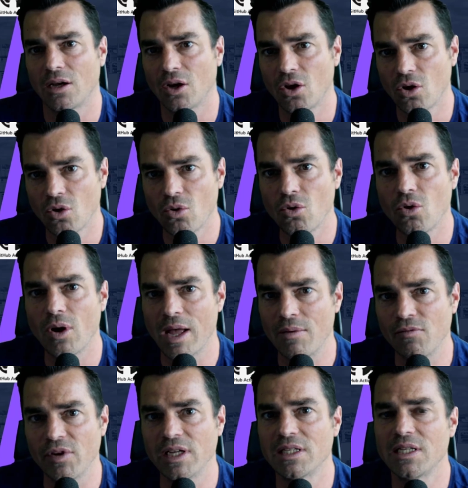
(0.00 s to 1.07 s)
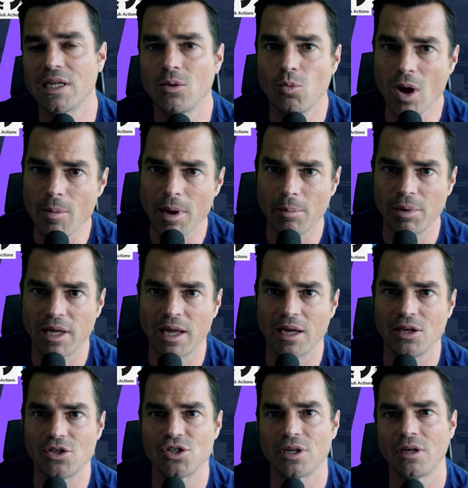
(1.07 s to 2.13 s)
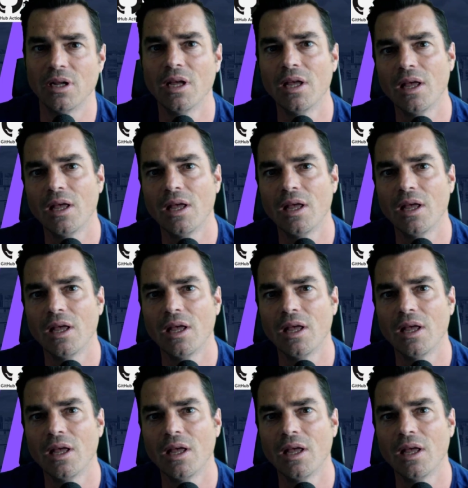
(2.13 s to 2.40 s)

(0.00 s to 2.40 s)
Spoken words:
Core MVC web application